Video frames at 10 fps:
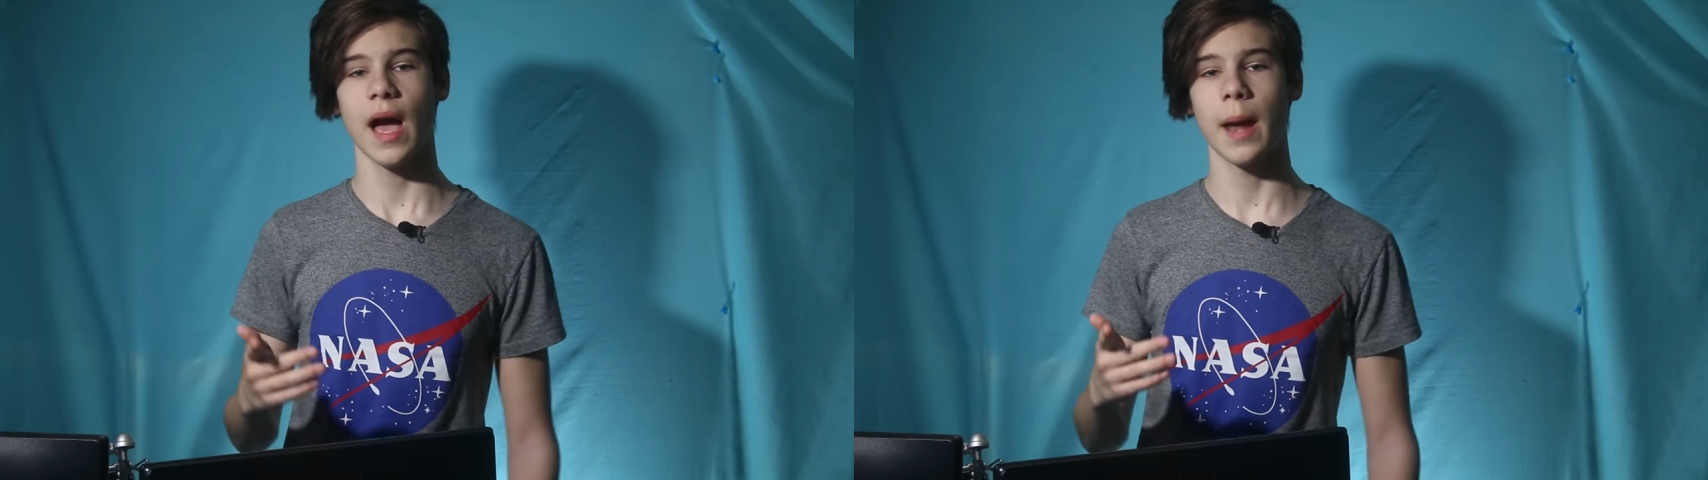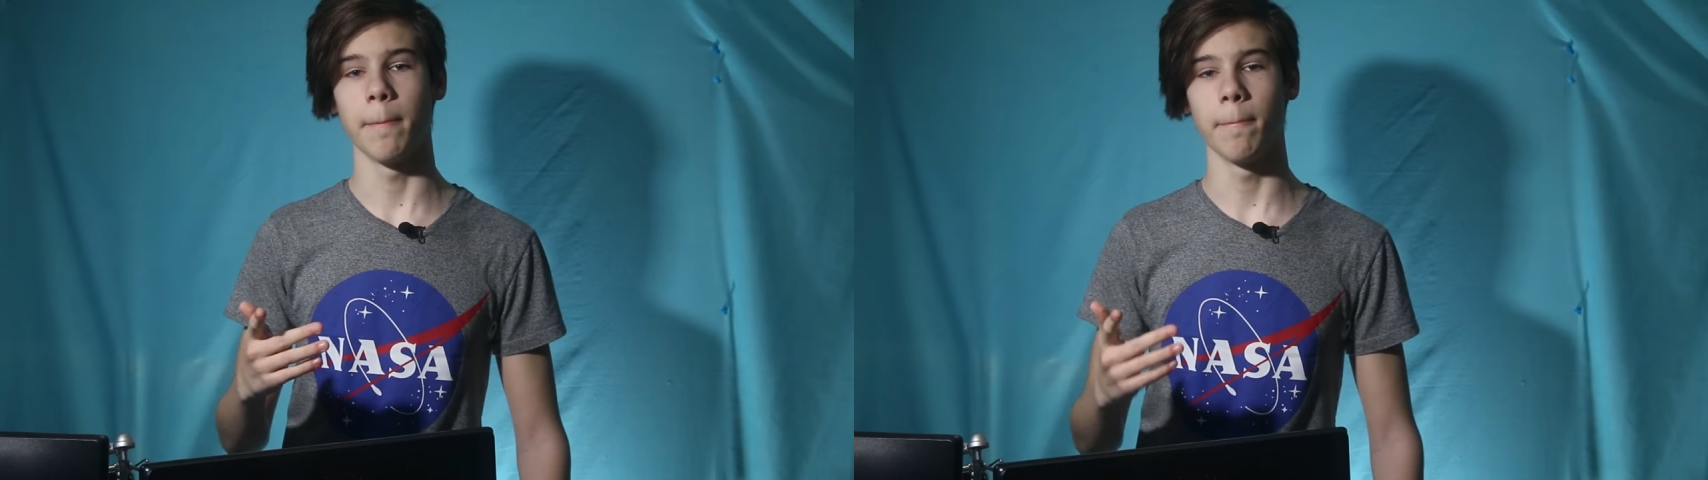
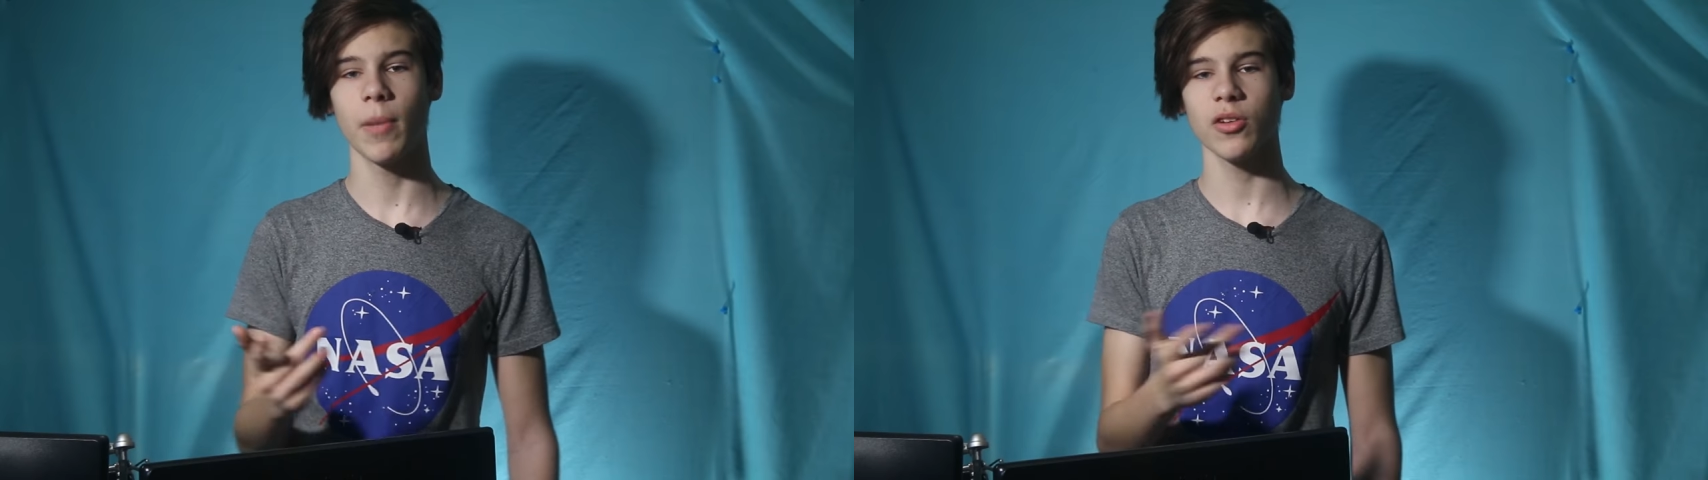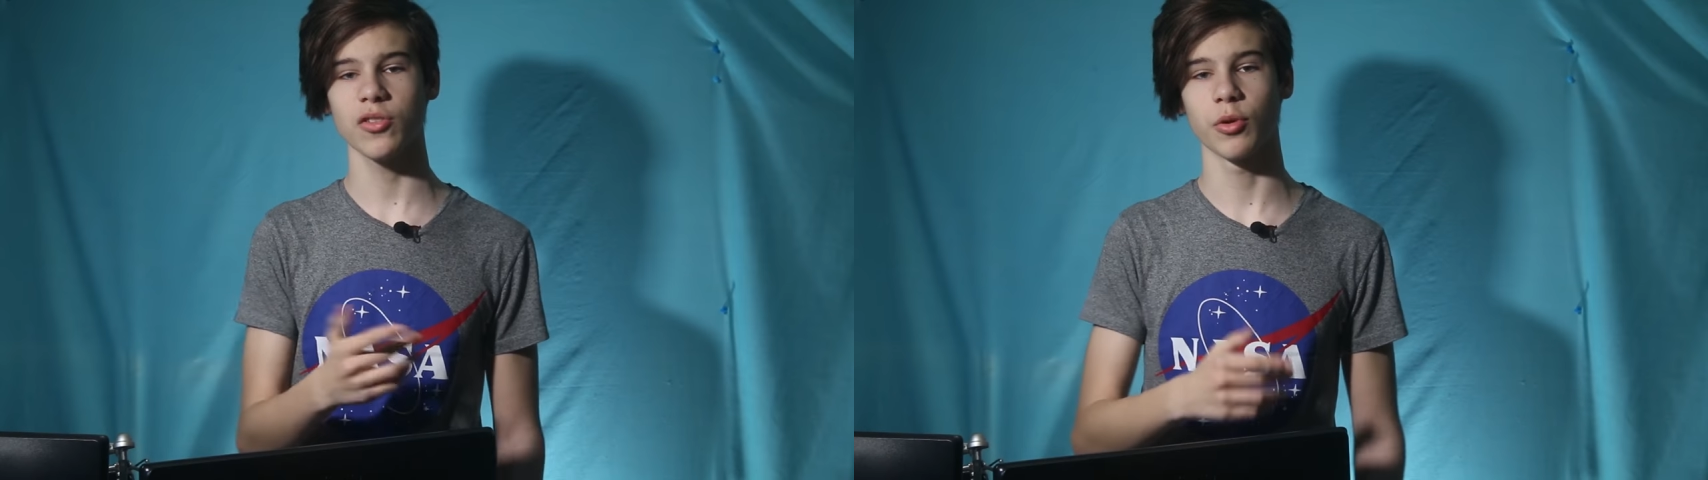and
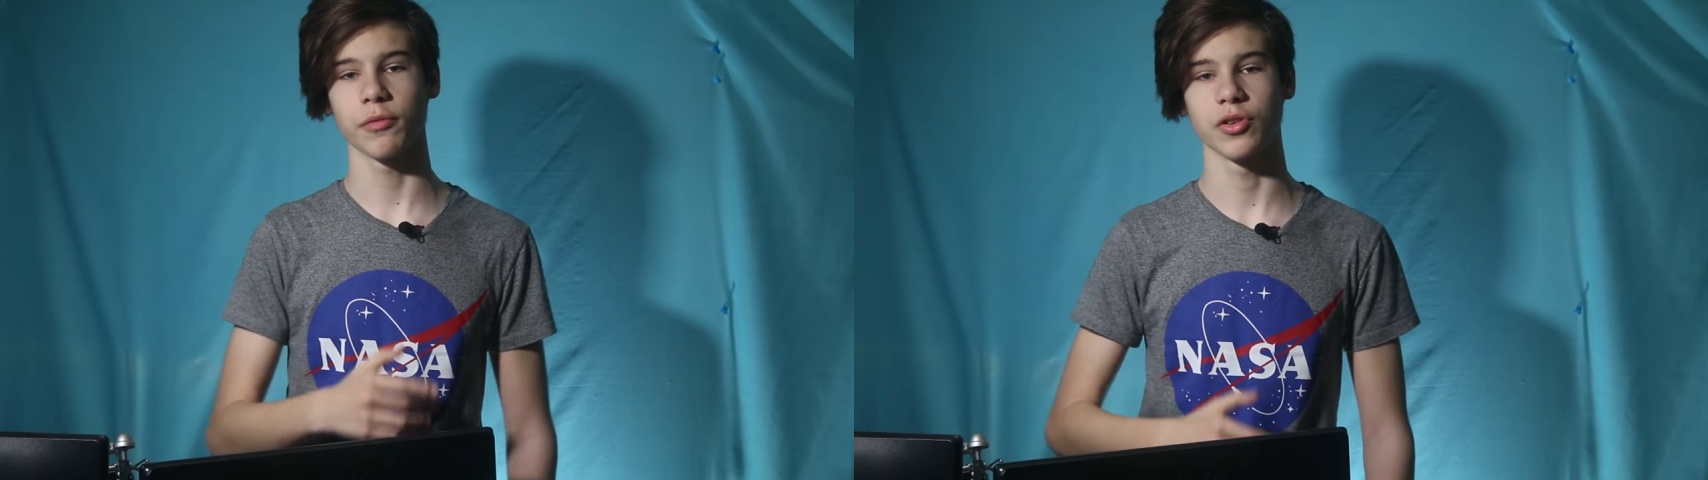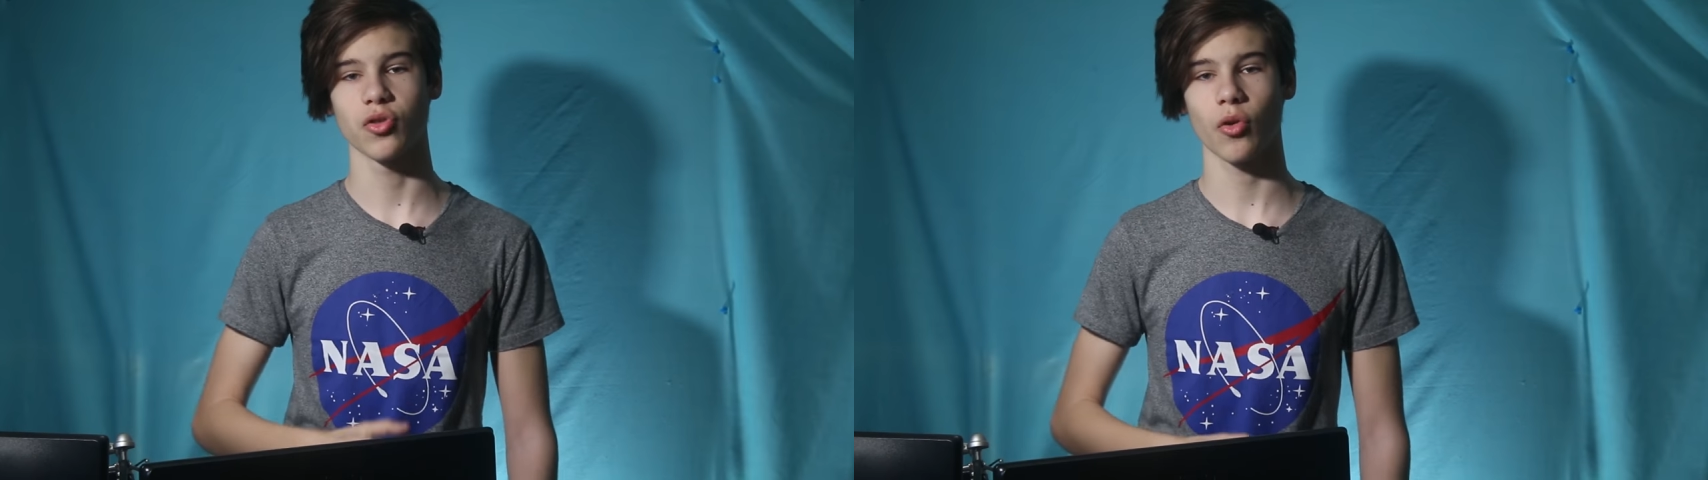much
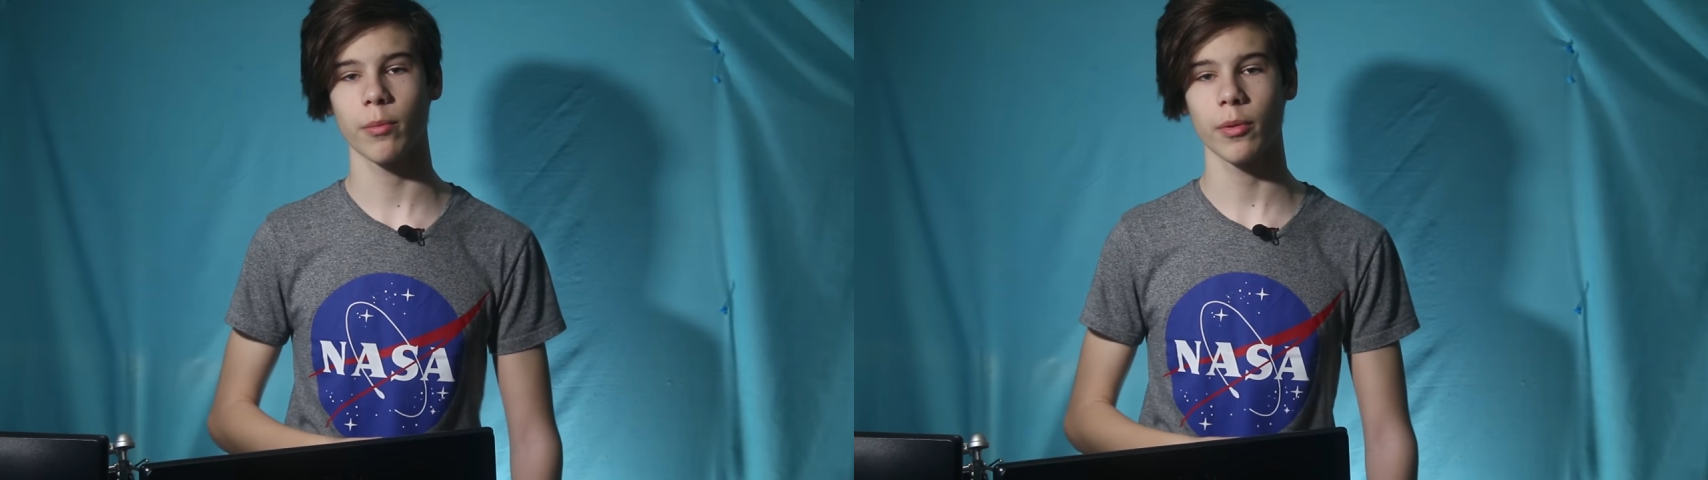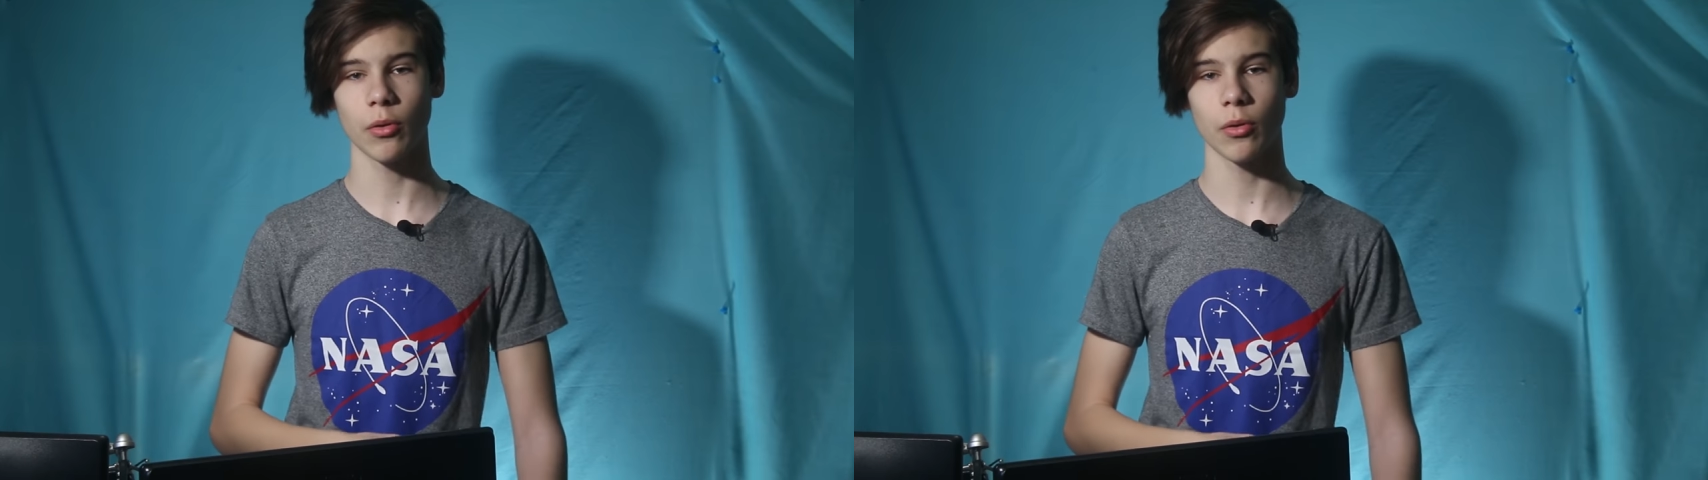more enjoyable